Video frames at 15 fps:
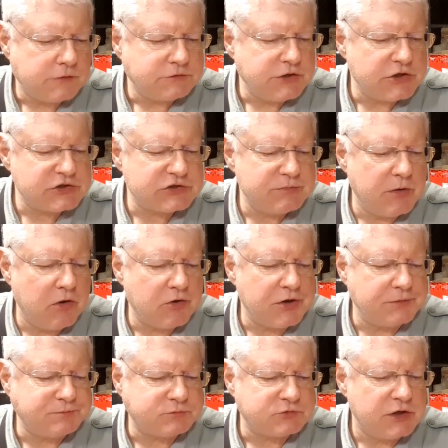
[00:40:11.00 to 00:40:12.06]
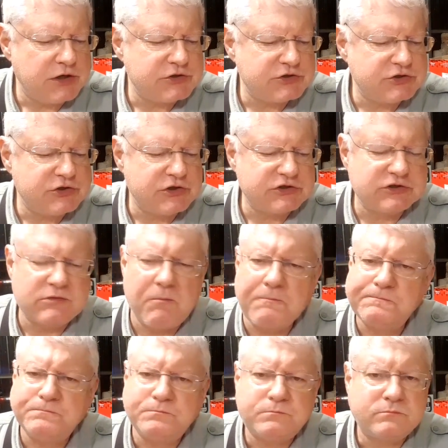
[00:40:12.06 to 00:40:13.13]
is smoking. It's just
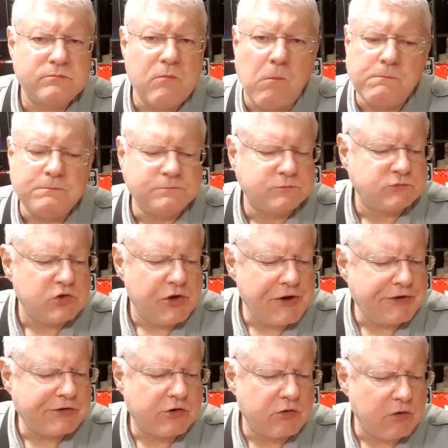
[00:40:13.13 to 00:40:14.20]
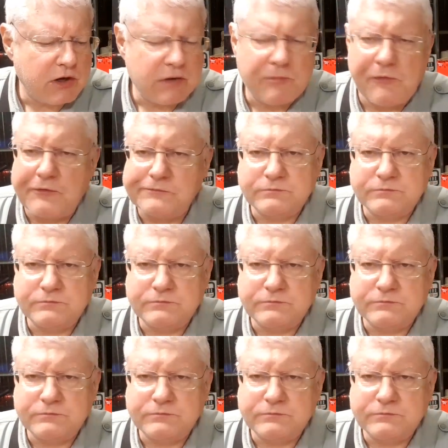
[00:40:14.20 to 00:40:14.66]
incredible.